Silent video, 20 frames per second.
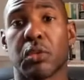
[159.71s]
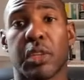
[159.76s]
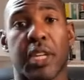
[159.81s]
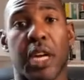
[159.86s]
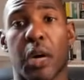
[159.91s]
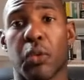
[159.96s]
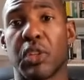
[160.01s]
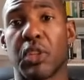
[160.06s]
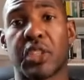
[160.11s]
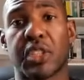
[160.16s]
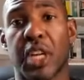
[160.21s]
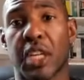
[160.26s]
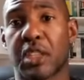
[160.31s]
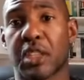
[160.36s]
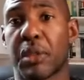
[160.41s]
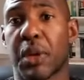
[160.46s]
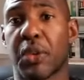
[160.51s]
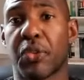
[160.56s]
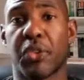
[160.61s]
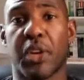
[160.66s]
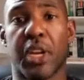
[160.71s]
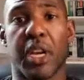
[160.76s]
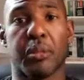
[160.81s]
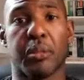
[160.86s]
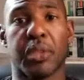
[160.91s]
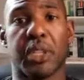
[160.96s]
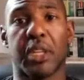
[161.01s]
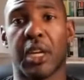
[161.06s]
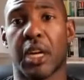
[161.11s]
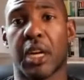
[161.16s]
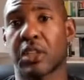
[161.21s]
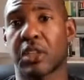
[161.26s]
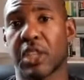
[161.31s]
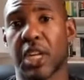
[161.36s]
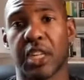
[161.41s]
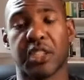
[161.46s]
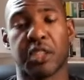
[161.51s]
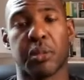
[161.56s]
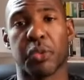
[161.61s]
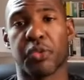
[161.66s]
Like I'll reach out to my family, I'll
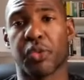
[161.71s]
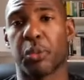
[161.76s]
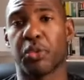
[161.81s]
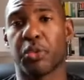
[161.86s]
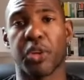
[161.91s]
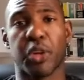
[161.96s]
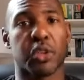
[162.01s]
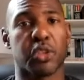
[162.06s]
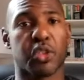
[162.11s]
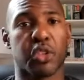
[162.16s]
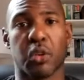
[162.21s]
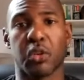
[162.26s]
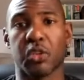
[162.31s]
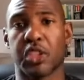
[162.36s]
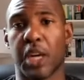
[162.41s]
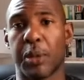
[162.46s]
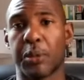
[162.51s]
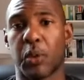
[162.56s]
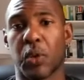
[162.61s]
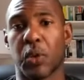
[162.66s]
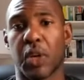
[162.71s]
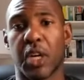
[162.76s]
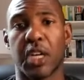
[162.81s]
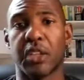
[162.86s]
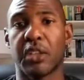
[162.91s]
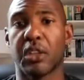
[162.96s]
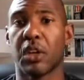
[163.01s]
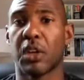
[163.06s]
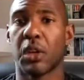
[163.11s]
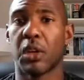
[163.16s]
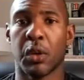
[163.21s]
text them if I'm feeling a certain type of way.